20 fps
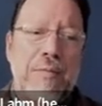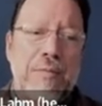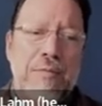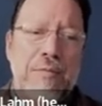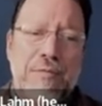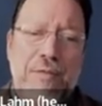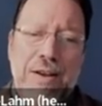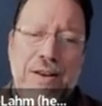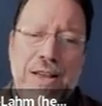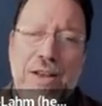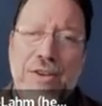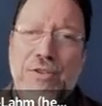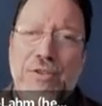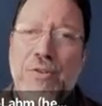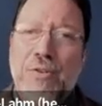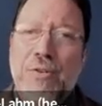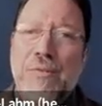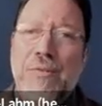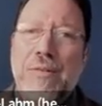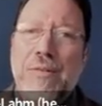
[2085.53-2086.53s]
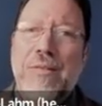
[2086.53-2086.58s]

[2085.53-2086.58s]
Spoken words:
financial